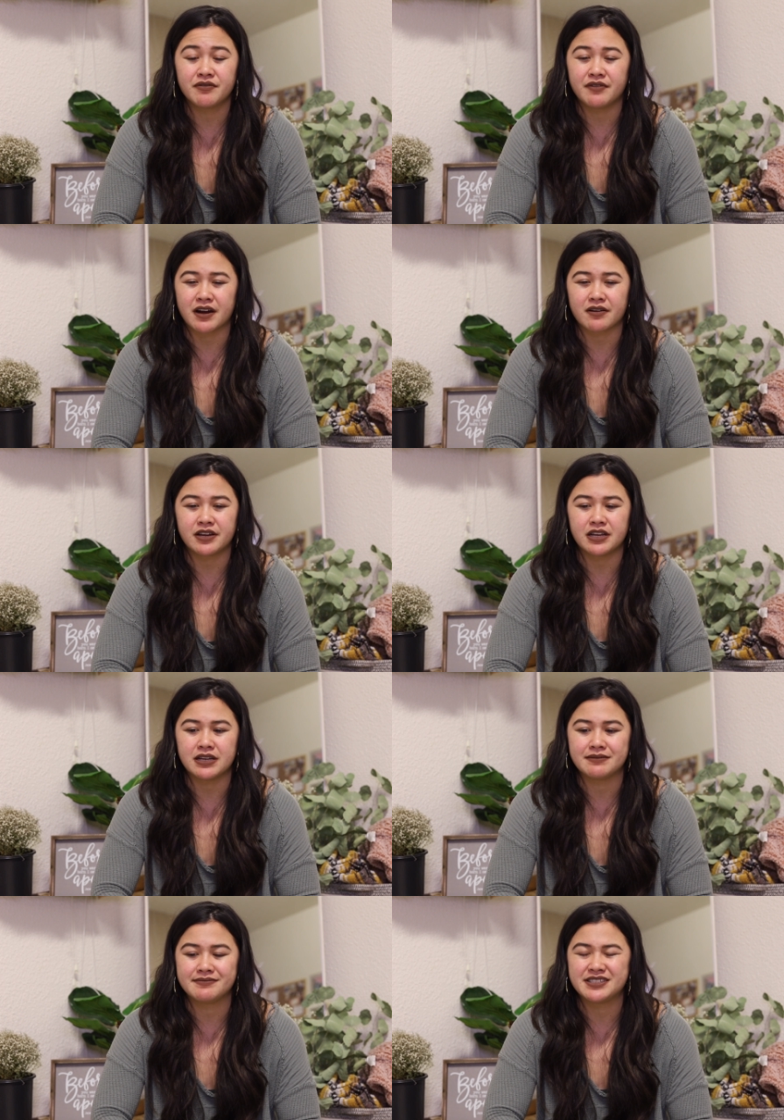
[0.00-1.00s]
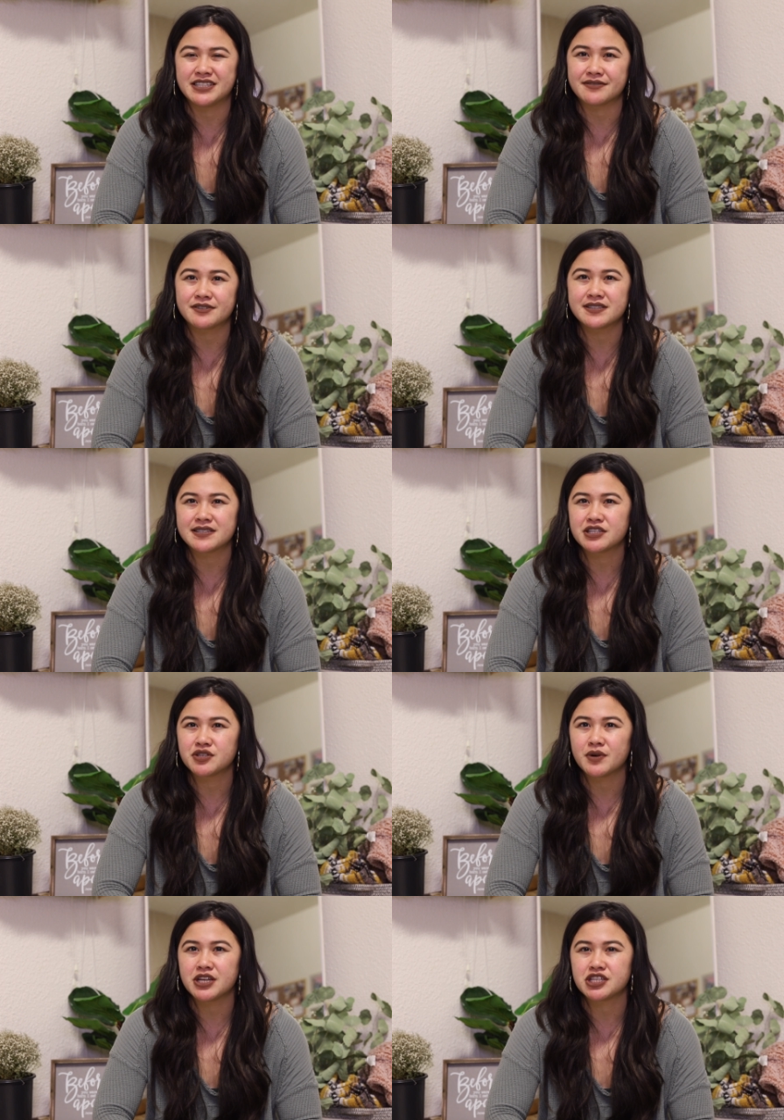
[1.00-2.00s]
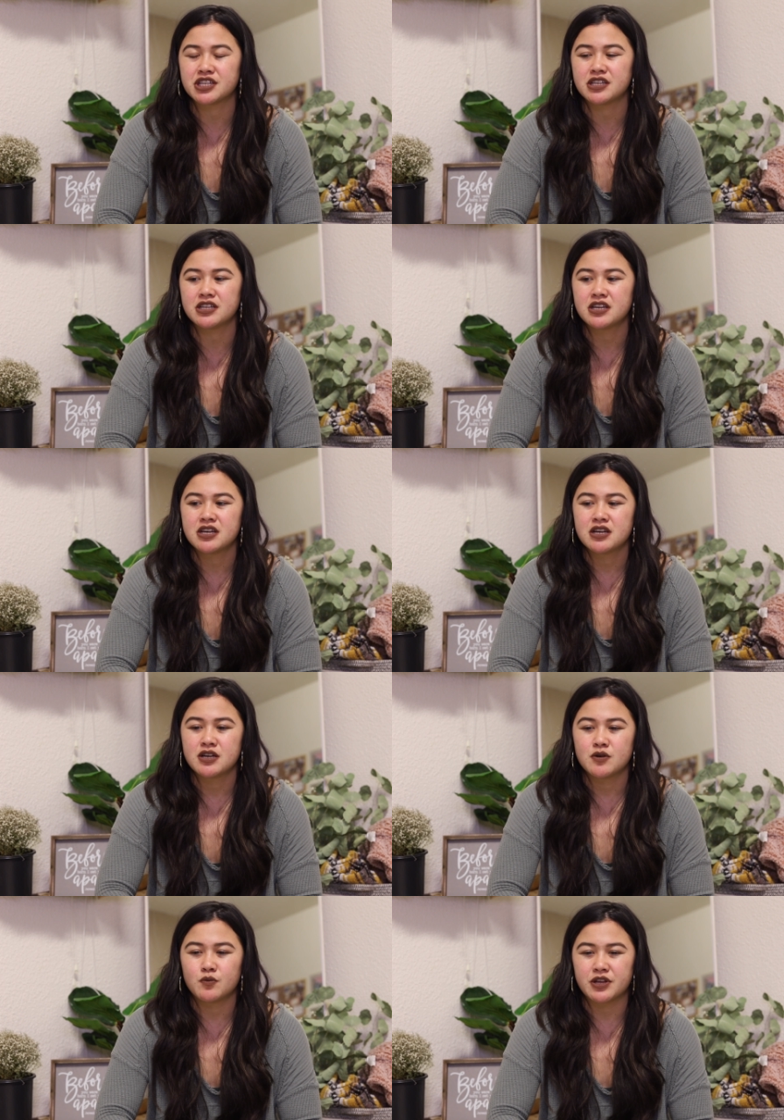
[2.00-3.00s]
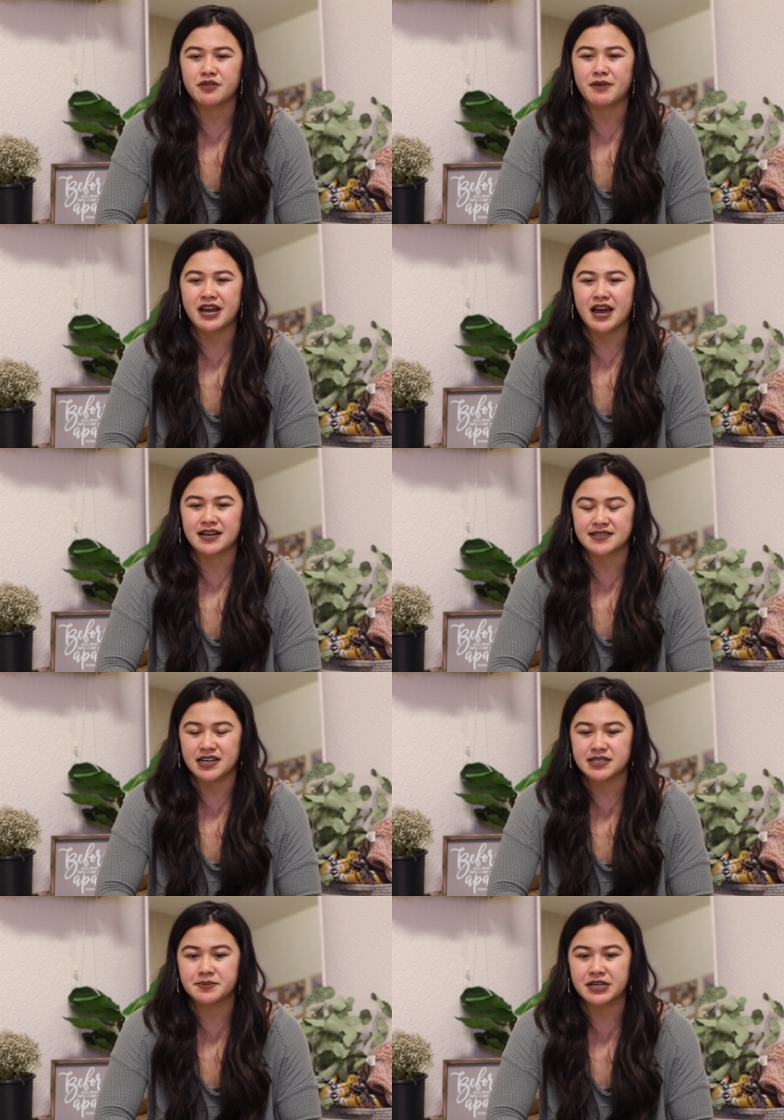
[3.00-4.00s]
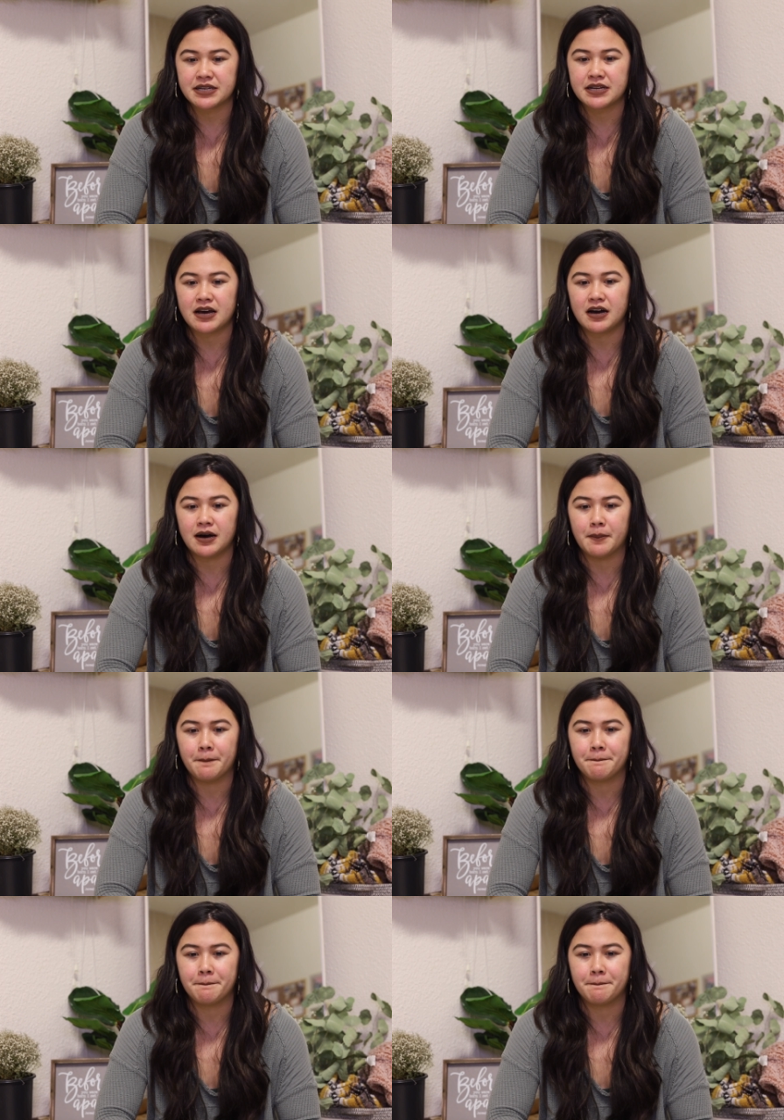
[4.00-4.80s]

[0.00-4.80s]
a very different situation with my ex-husband. Um,